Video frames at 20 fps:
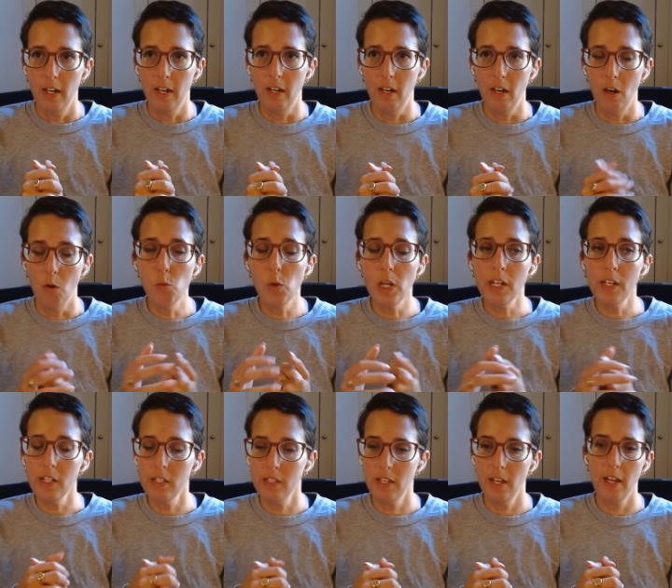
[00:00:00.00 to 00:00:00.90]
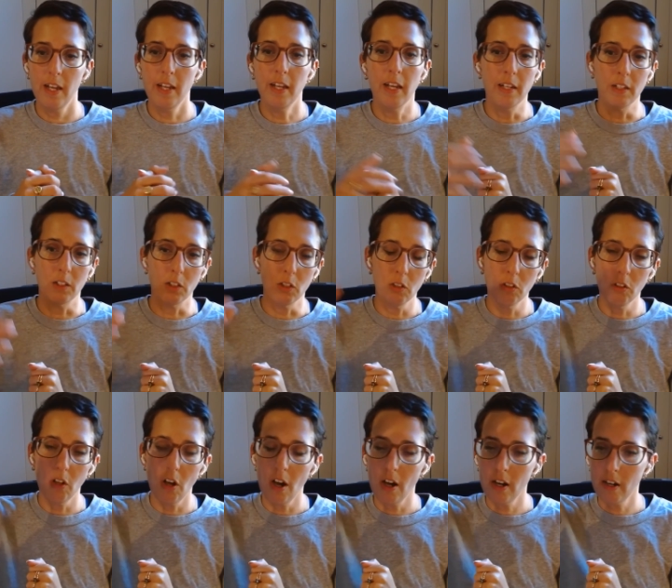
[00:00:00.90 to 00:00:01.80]
a windy day and a
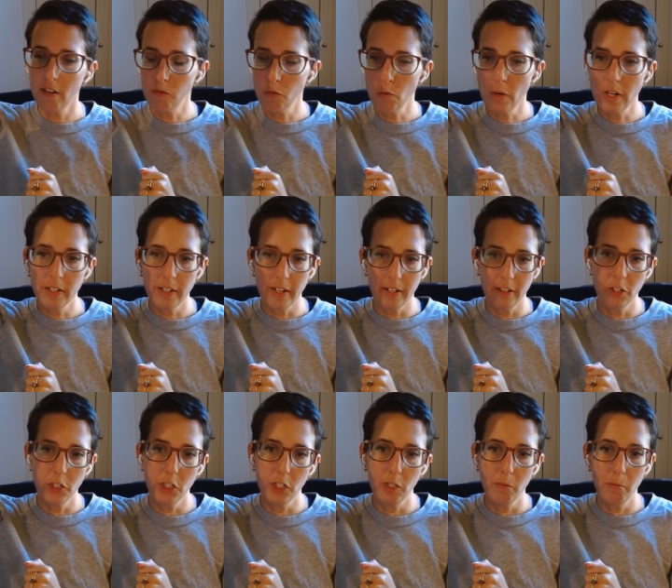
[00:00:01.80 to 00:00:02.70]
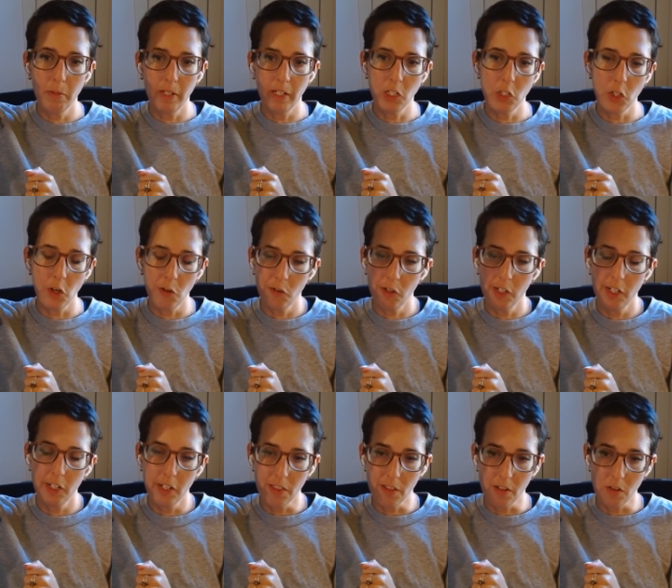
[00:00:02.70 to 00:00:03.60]
lot of wind energy being
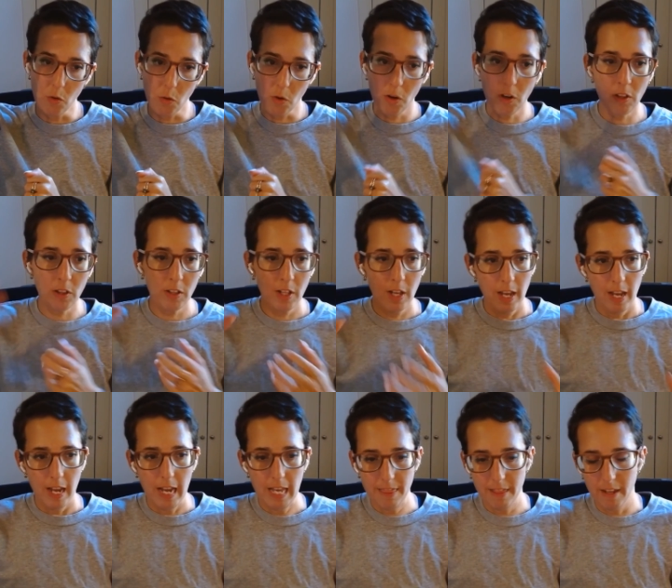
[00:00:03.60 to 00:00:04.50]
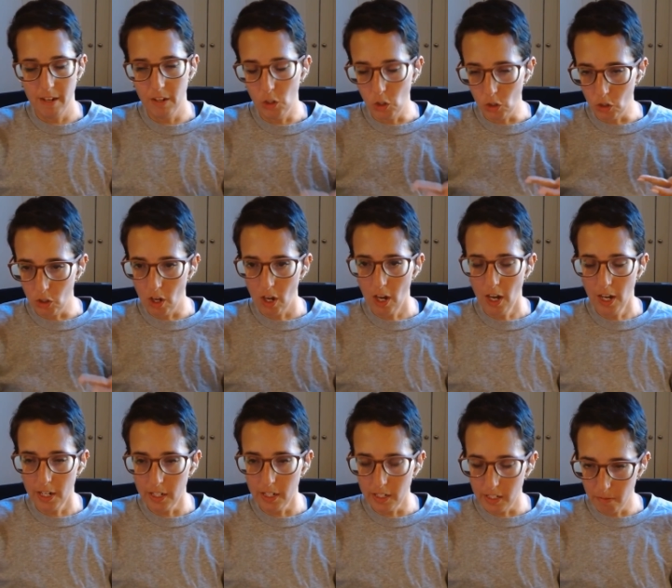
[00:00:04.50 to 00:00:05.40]
generated in the north, and then a
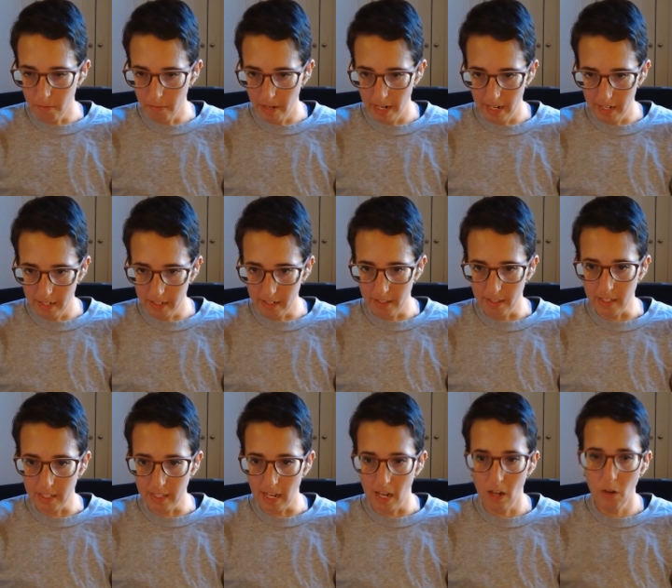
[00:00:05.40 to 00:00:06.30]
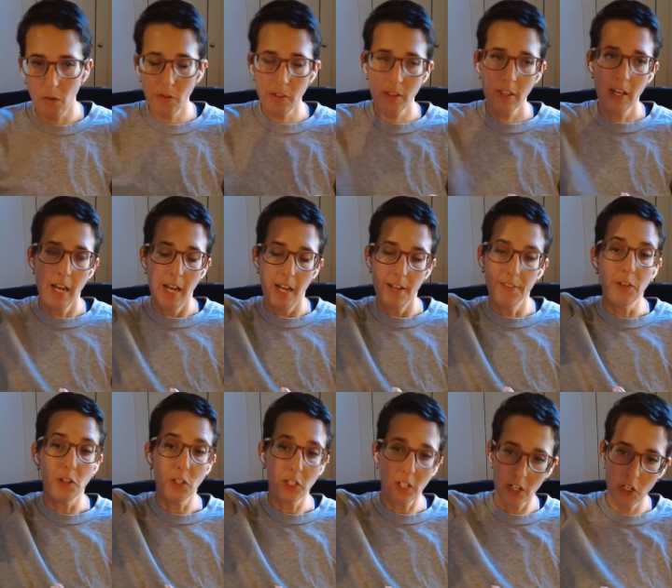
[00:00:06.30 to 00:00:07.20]
lot of demand in the south. And
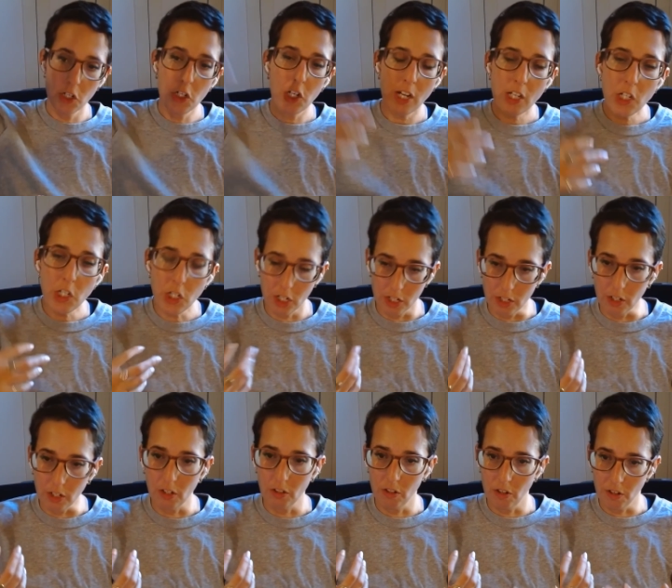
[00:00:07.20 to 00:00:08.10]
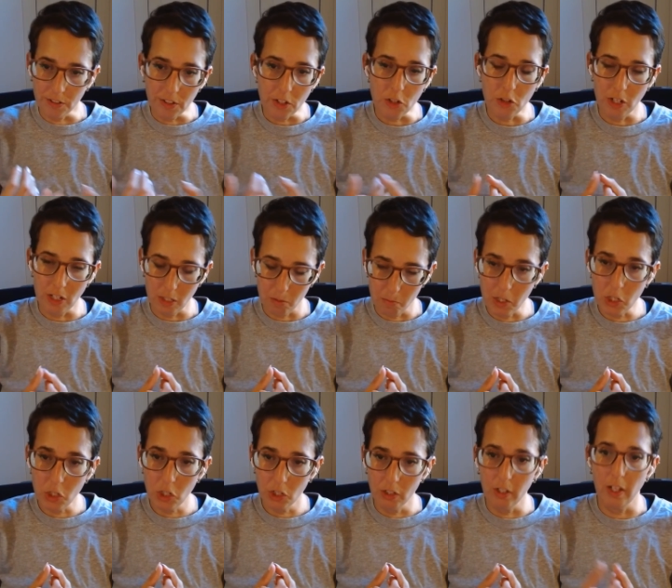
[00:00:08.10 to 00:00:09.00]
there's congestion along the
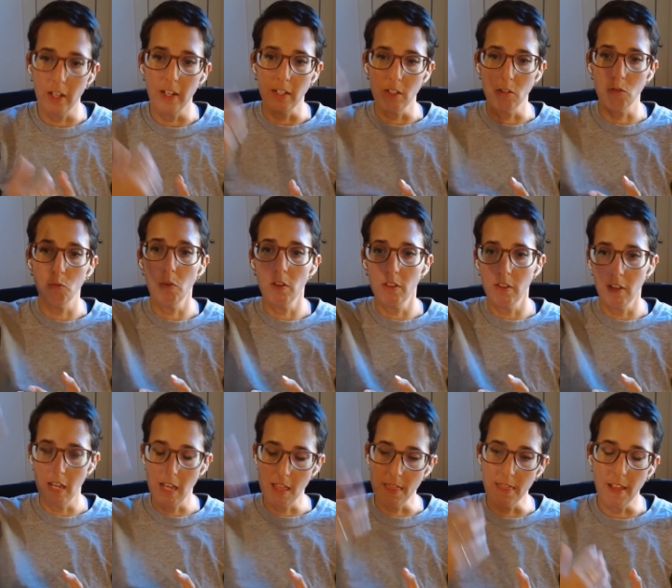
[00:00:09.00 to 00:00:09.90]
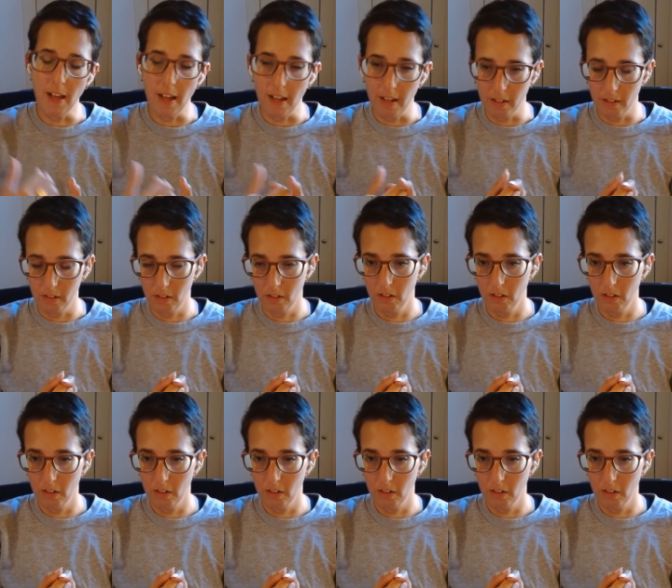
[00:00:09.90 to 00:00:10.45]
transmission lines within that